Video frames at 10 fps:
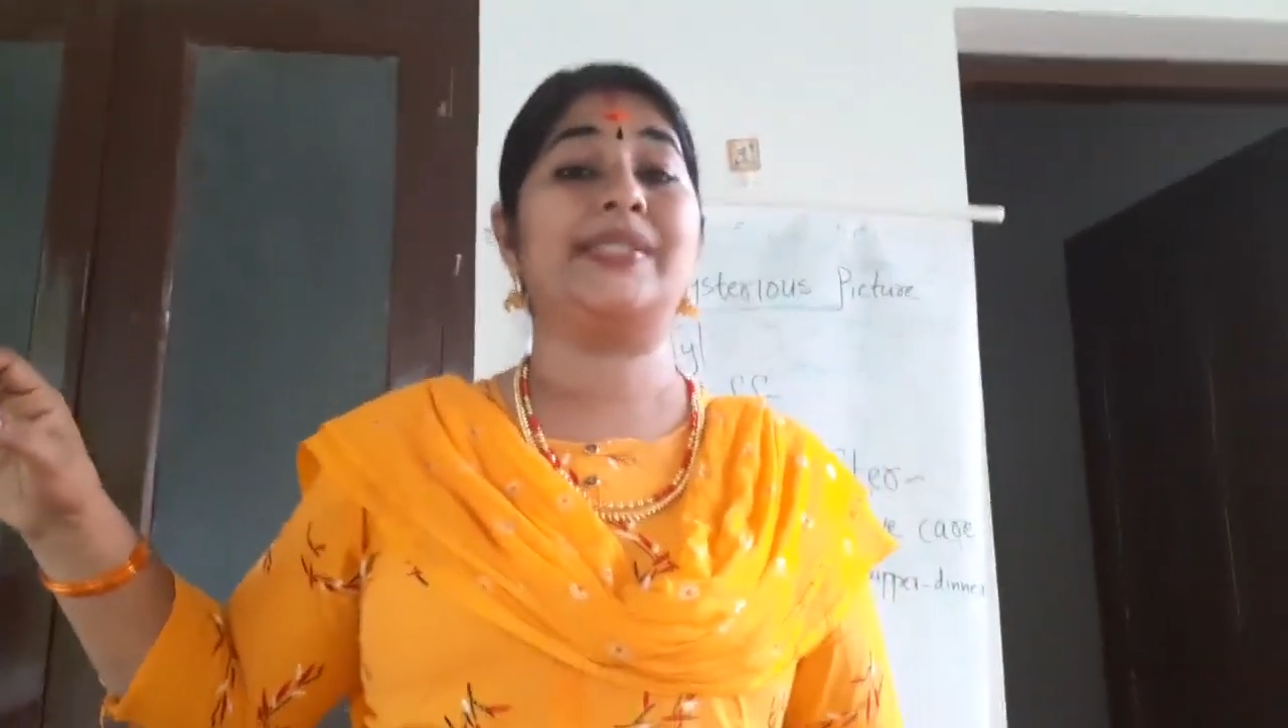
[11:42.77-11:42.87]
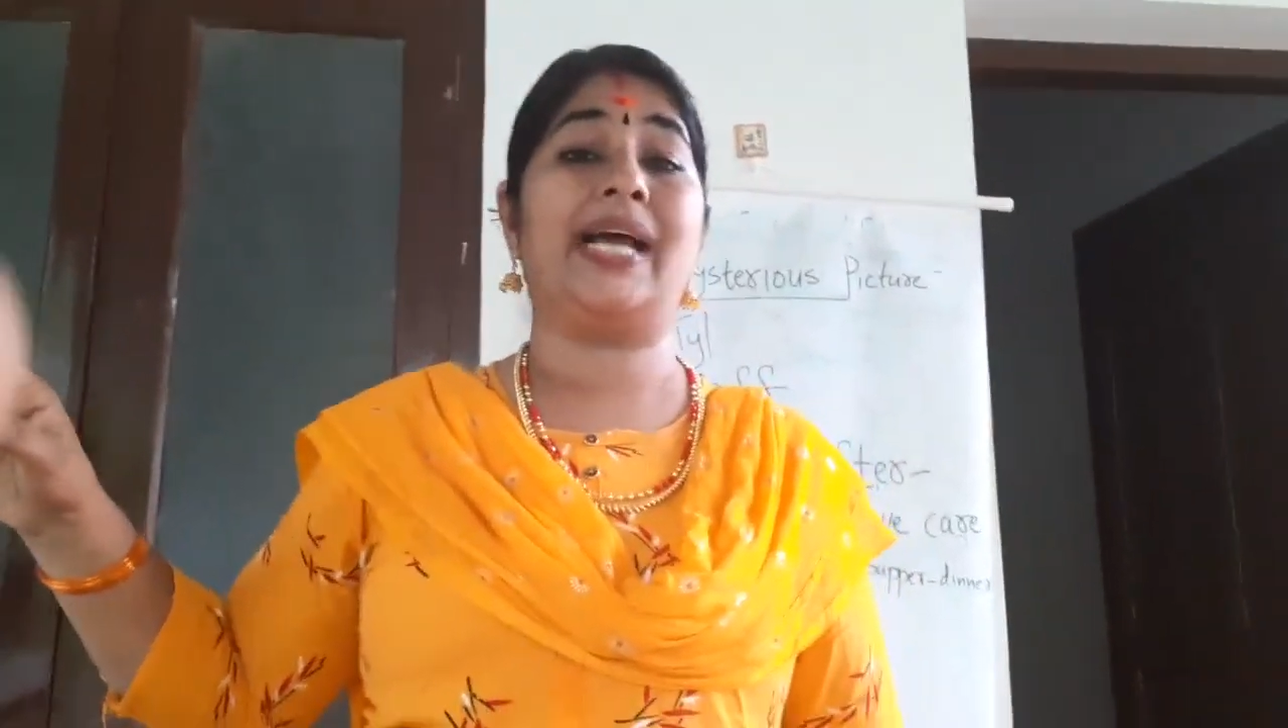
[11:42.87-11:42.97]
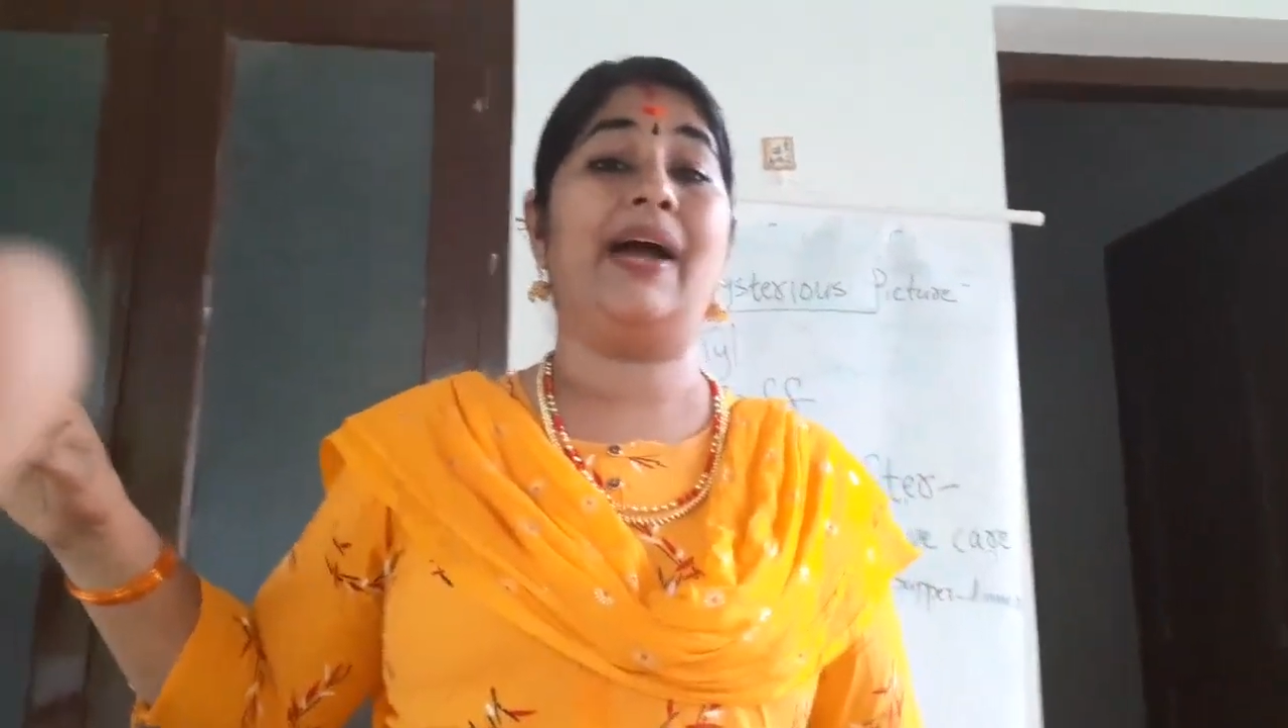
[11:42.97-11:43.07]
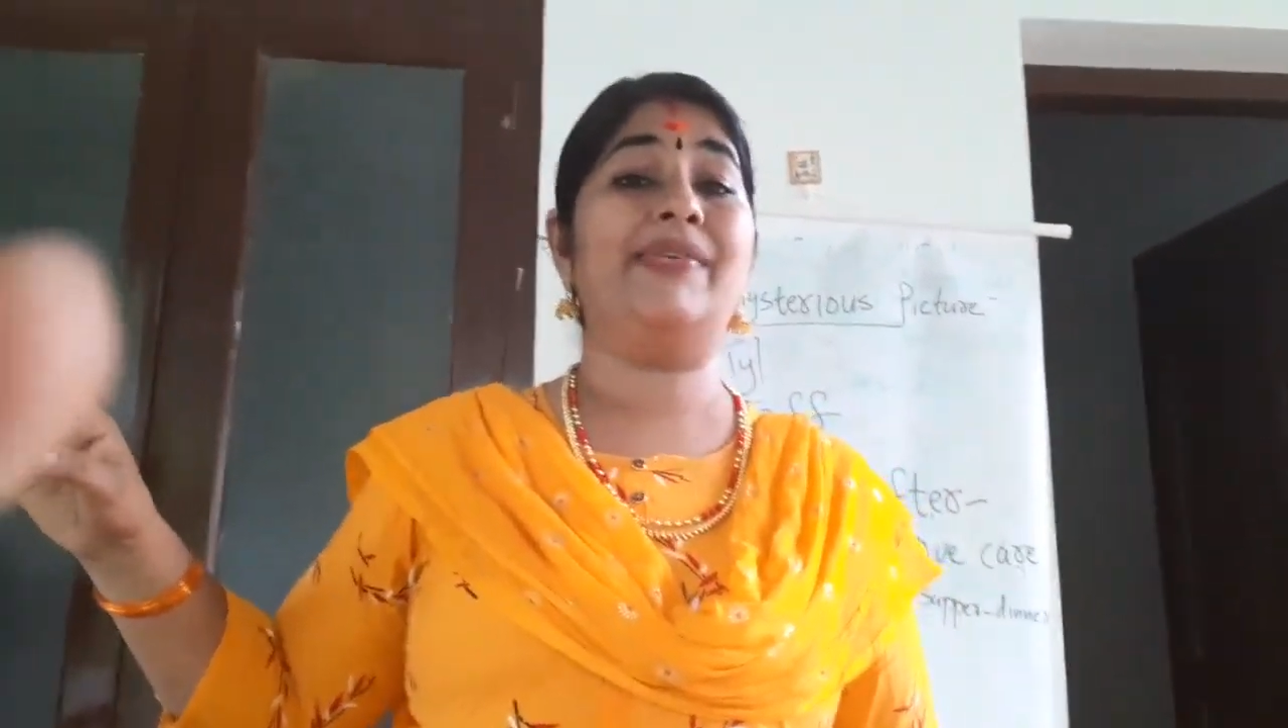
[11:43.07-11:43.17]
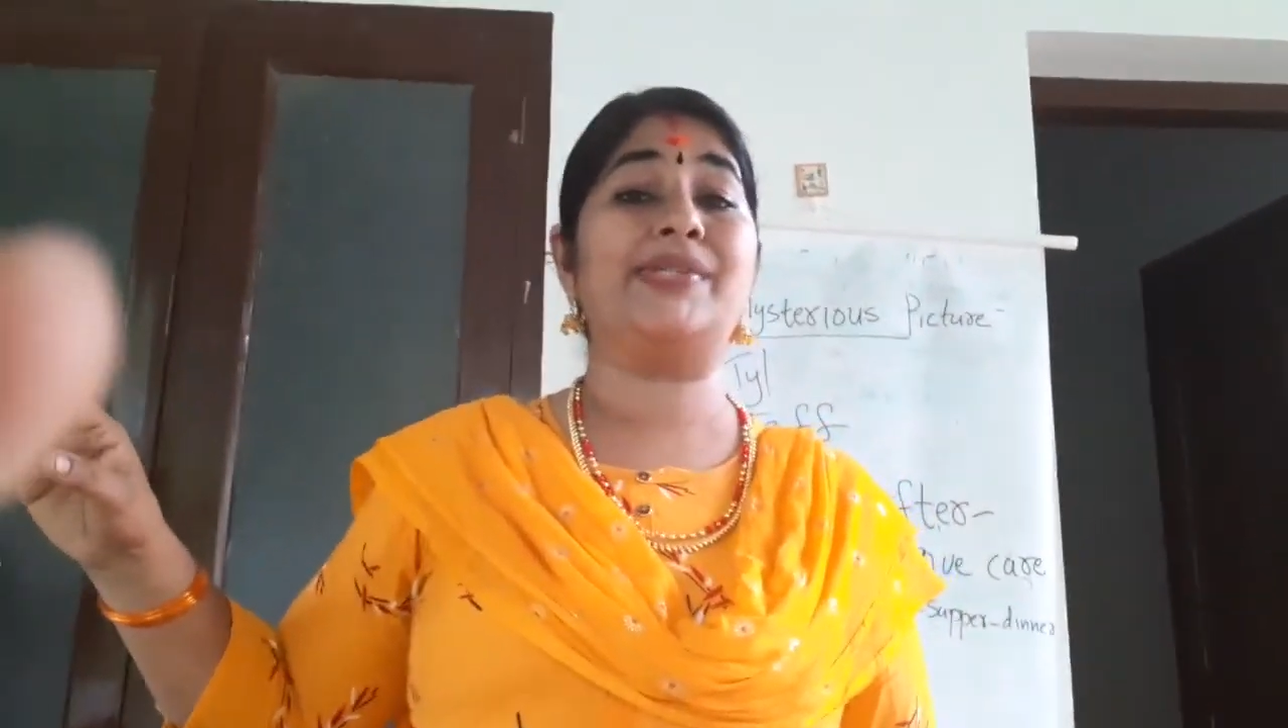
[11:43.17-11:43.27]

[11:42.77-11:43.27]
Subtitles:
Have you